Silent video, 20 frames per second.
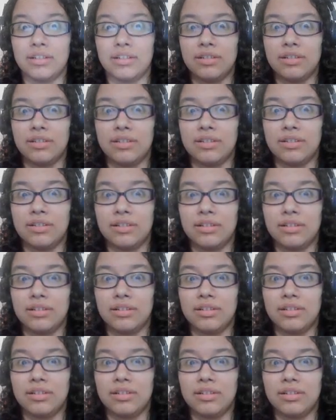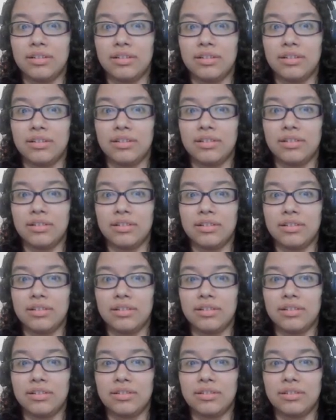
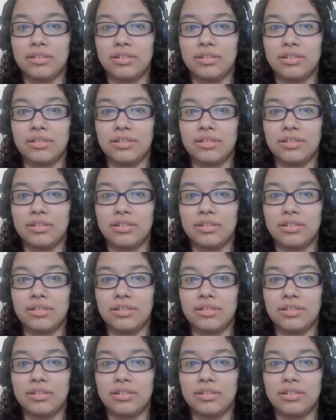The person shown says nothing.